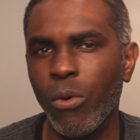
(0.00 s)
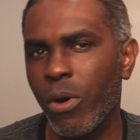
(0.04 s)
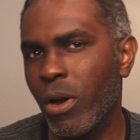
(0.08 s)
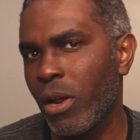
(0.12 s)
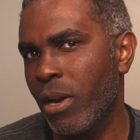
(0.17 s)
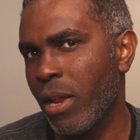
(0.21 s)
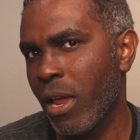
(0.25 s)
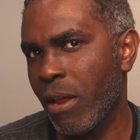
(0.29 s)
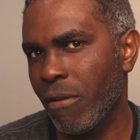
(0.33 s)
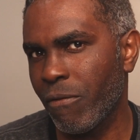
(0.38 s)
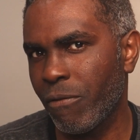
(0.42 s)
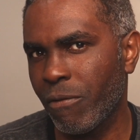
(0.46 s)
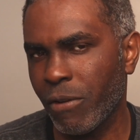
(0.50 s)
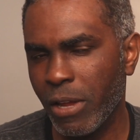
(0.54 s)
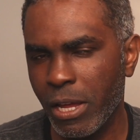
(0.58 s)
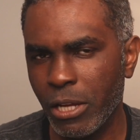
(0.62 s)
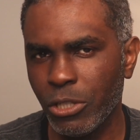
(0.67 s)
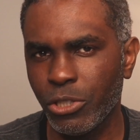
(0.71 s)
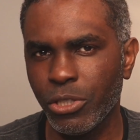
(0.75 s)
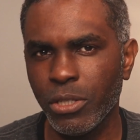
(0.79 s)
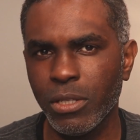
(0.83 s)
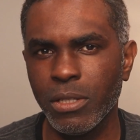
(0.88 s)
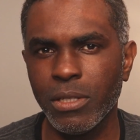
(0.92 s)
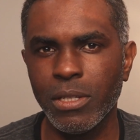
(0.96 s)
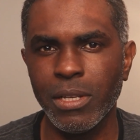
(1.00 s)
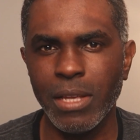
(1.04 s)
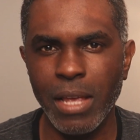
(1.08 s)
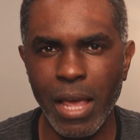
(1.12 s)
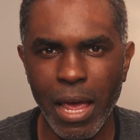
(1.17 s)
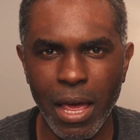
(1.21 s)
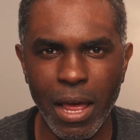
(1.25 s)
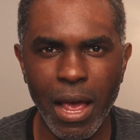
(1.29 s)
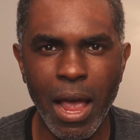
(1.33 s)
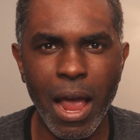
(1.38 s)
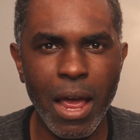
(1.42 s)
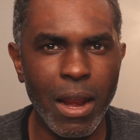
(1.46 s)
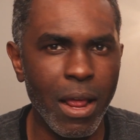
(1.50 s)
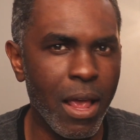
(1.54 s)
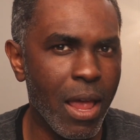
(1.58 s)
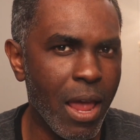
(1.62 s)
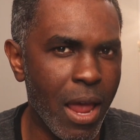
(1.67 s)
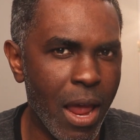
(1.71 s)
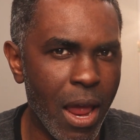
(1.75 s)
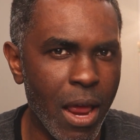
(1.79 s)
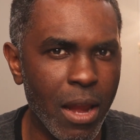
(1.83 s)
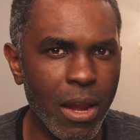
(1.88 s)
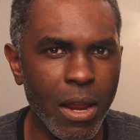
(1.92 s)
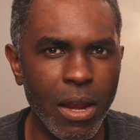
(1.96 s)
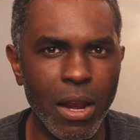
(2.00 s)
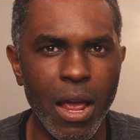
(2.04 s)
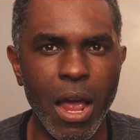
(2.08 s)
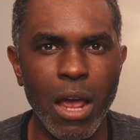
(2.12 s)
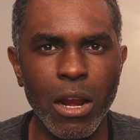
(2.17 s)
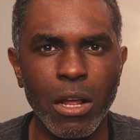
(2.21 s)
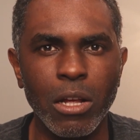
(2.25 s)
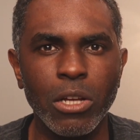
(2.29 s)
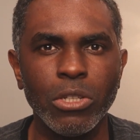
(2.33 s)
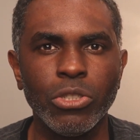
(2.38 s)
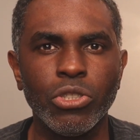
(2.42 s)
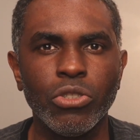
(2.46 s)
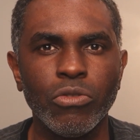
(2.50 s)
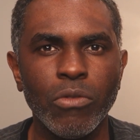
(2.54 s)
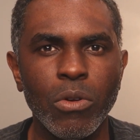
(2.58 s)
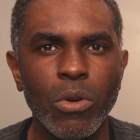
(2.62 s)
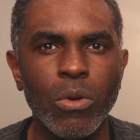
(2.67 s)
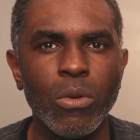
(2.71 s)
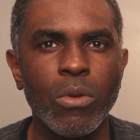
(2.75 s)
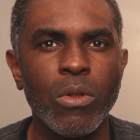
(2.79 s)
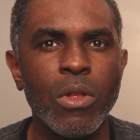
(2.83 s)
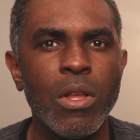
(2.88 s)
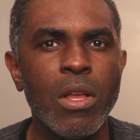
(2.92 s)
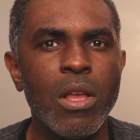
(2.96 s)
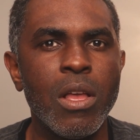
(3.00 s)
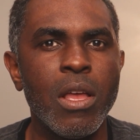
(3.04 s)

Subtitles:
want inflation to get out of hand and out of control.